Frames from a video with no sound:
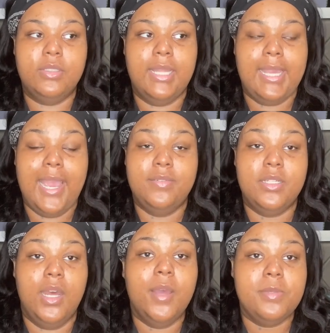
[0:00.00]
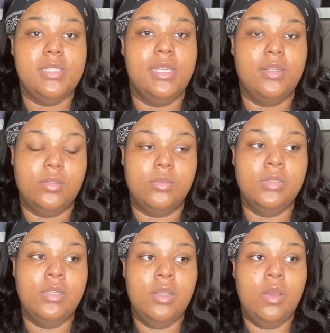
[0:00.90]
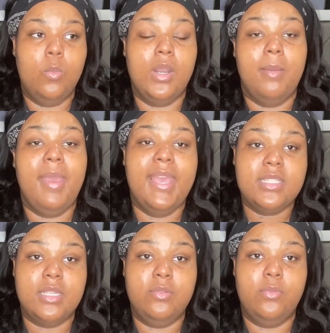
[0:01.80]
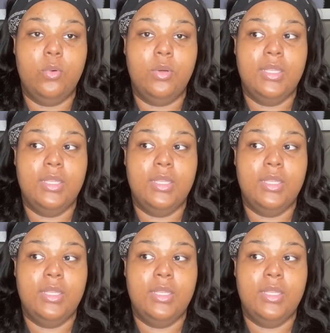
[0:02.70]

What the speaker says: like I have to upsell what I'm asking for.